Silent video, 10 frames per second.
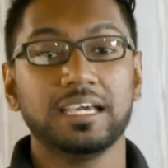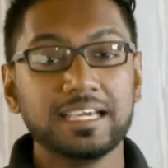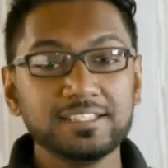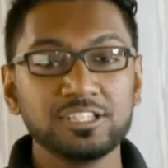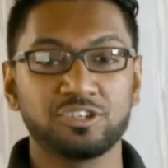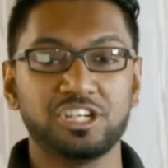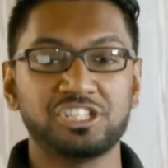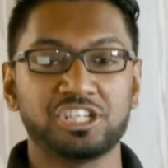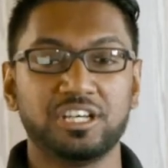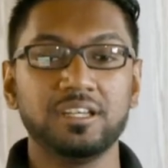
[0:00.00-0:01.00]

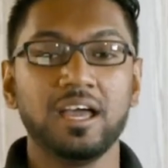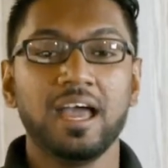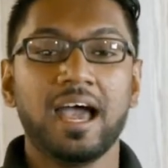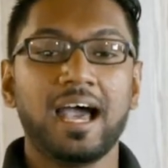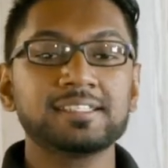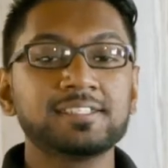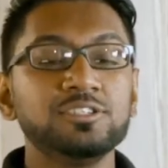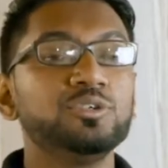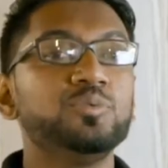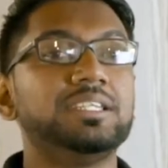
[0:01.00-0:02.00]
integration has
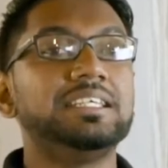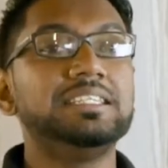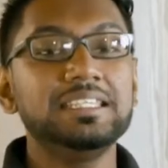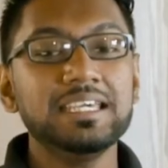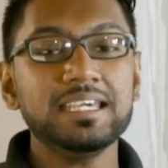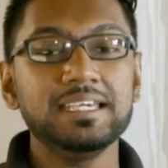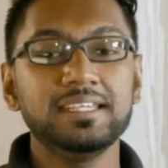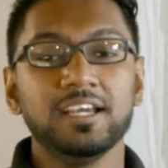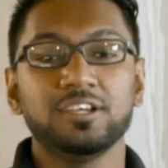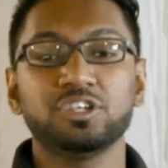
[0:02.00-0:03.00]
to do with the
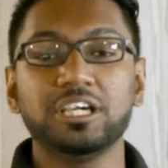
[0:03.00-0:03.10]
need